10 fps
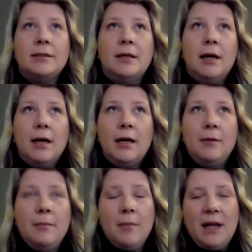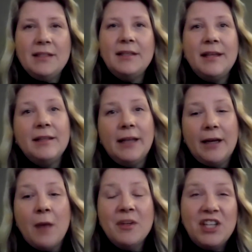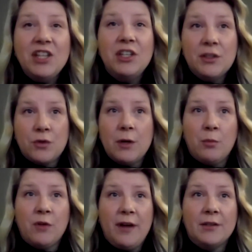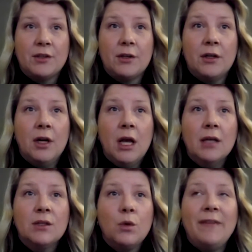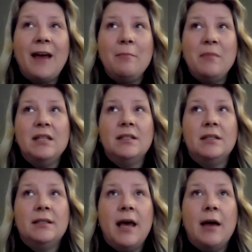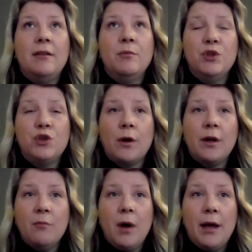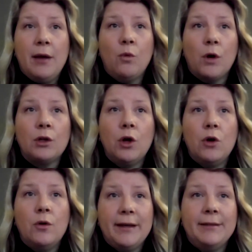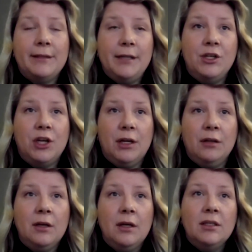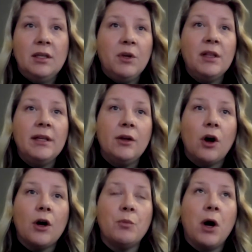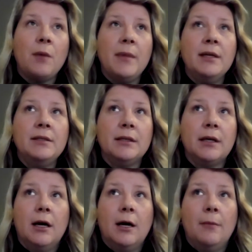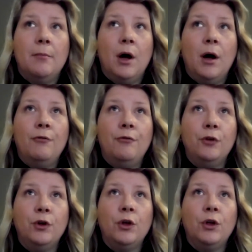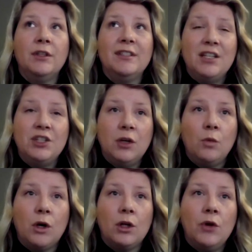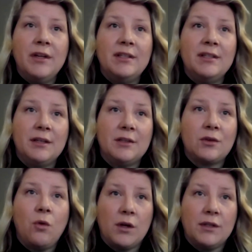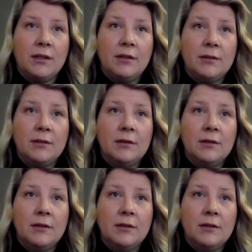As I said, like I'm a teaching stream professor. So what that means is that the majority of my workload is teaching. Typically in our department, a full teaching workload is 6 courses.